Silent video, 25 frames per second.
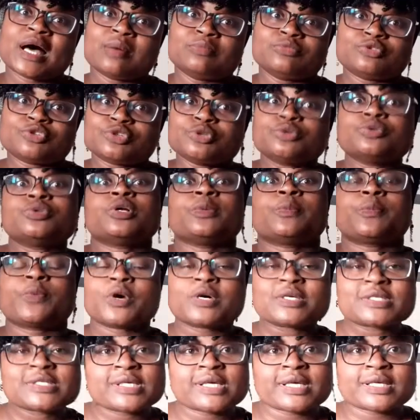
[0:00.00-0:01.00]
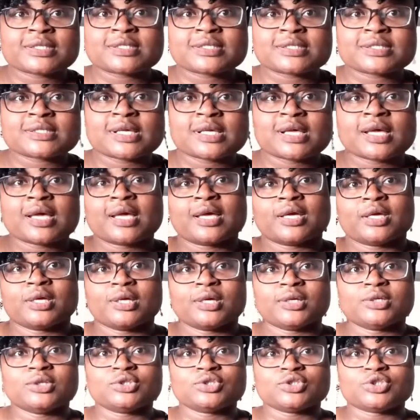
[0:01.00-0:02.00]
through the process,
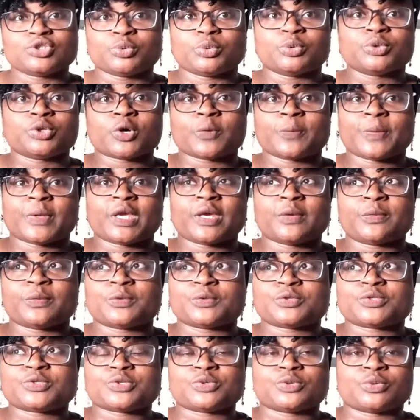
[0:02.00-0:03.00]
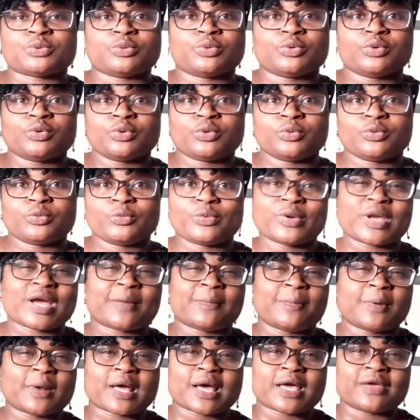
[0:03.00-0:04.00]
you will not be able to
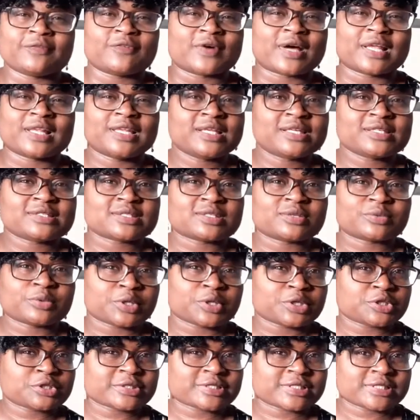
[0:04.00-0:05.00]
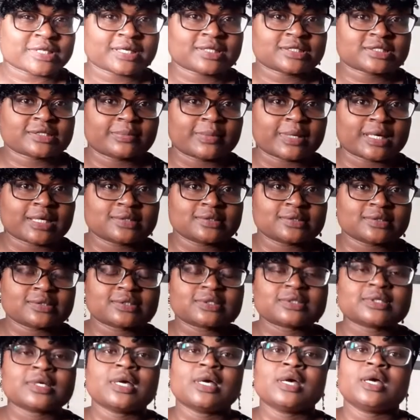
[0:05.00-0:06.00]
reapply for at least 3 to 6
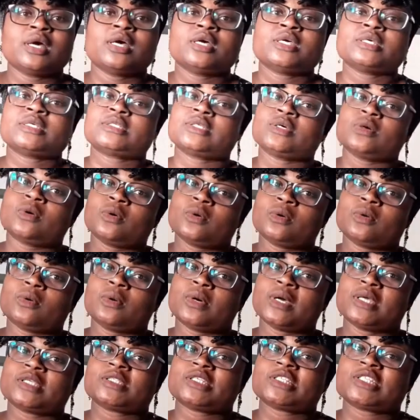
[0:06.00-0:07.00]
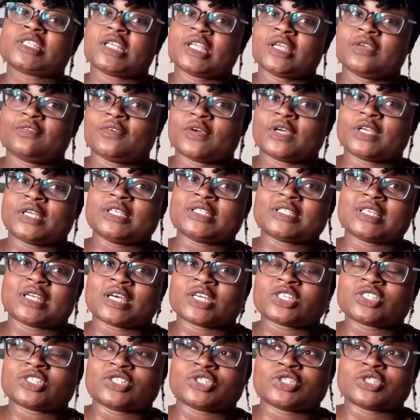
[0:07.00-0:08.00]
months. So especially if you're an
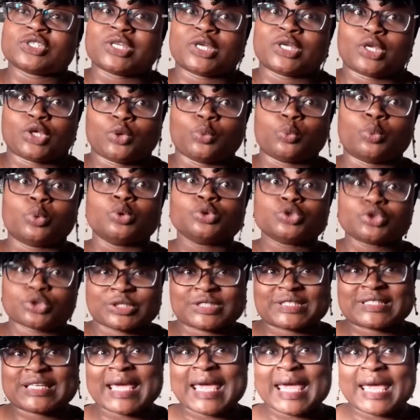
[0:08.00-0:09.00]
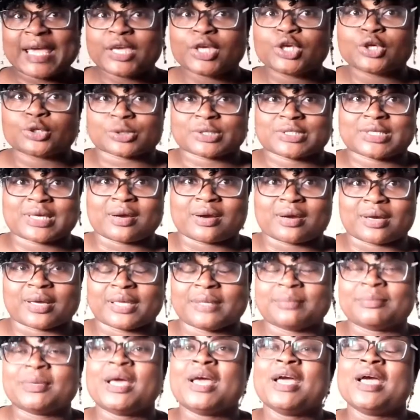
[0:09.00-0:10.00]
international student, you want to take your
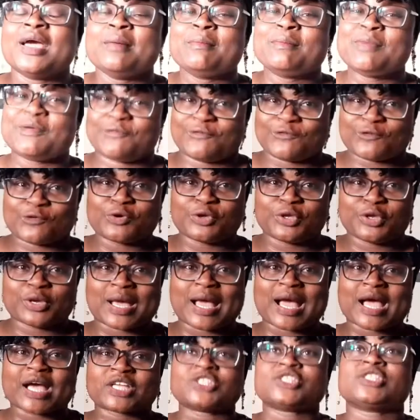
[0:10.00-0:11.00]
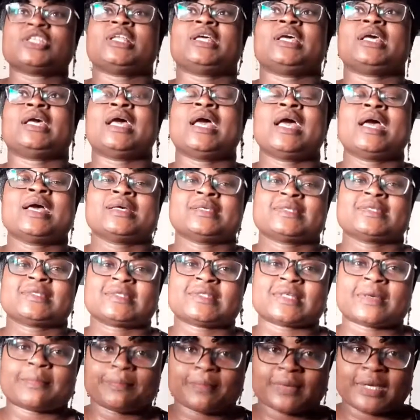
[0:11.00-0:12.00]
time before you actually
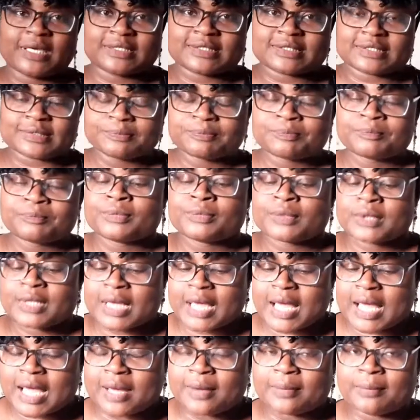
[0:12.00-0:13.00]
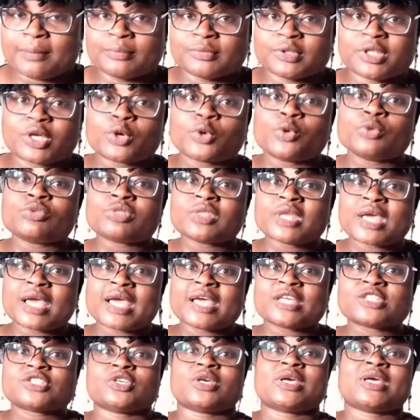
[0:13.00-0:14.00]
submit. The good thing
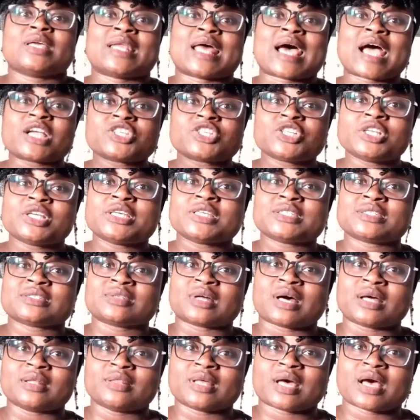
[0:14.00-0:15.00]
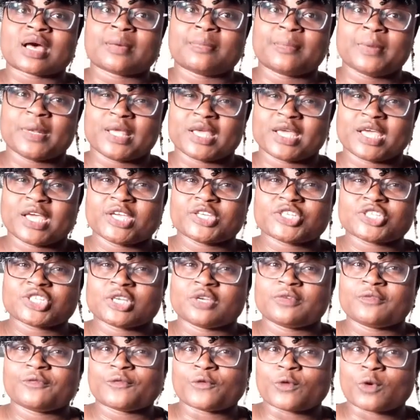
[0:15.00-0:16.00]
is you can actually start the
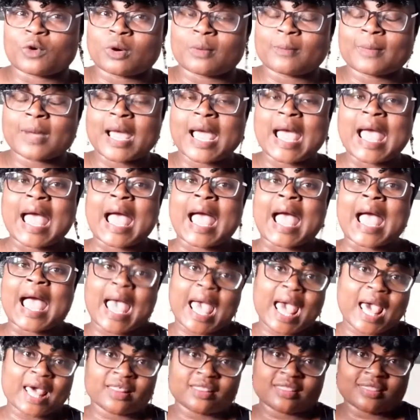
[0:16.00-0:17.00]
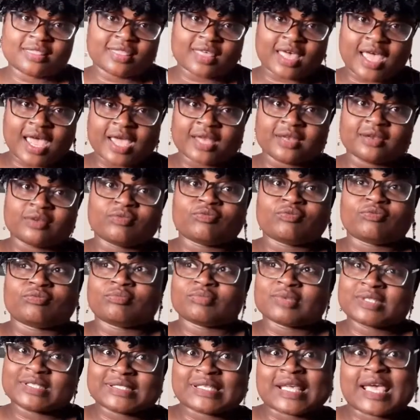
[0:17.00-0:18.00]
application form and then
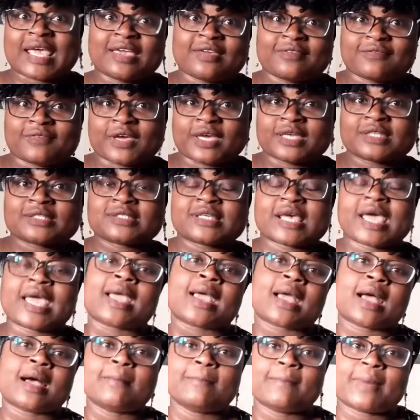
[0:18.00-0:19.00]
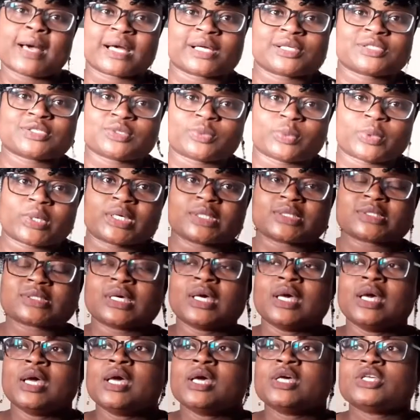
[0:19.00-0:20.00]
save it and come back to it.
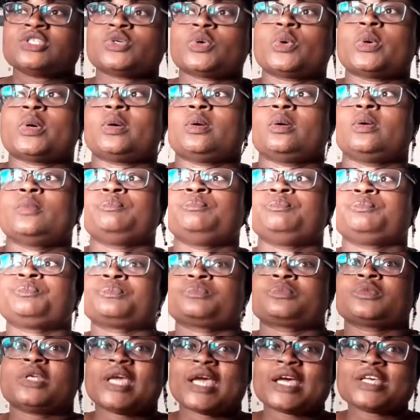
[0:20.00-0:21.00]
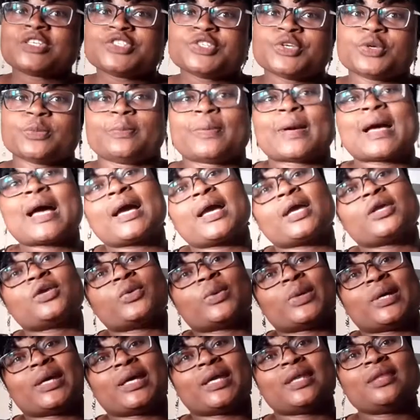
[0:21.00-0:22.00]
So yes, you're back,
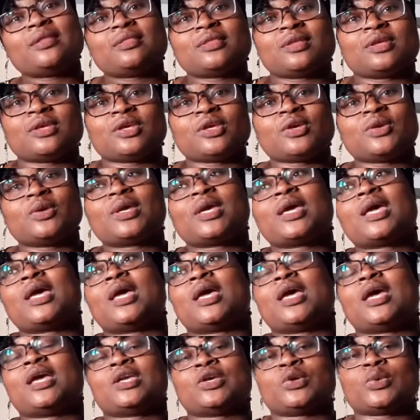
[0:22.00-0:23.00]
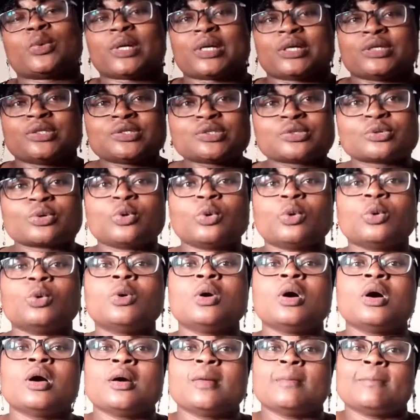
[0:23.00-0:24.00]
you are in the UK, you are in
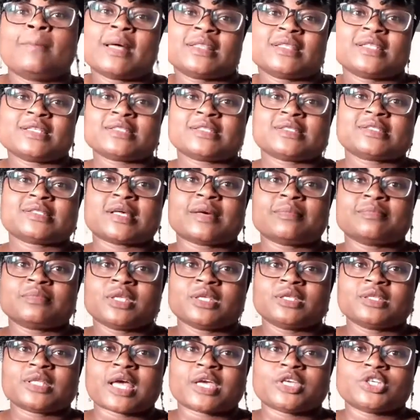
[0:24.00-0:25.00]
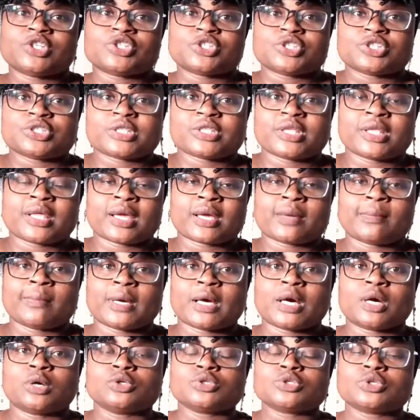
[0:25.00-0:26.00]
school, but this is something that you should think
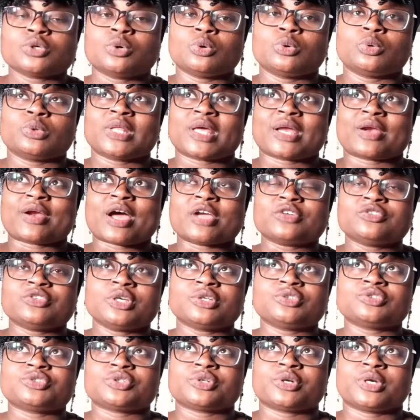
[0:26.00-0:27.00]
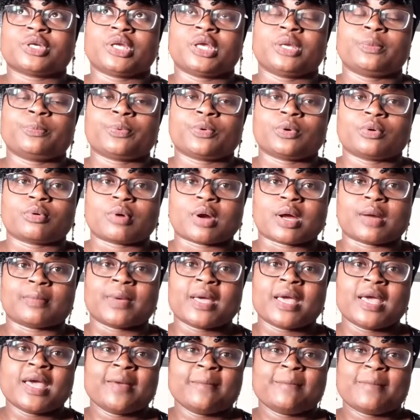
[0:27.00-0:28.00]
about. So the graduate trainee program,
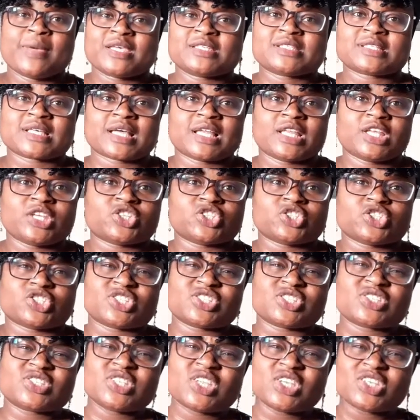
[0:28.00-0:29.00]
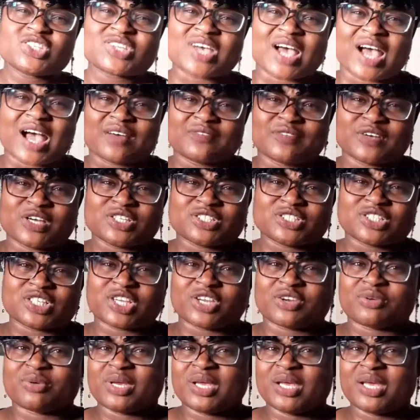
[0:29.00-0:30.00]
basically you just need to have a
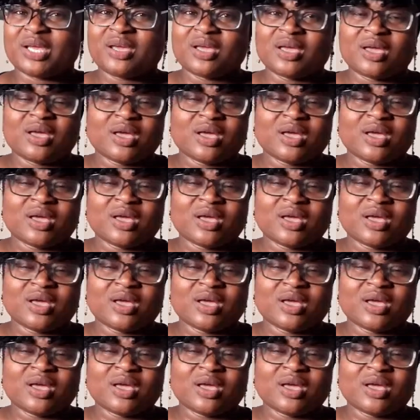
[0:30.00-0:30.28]
degree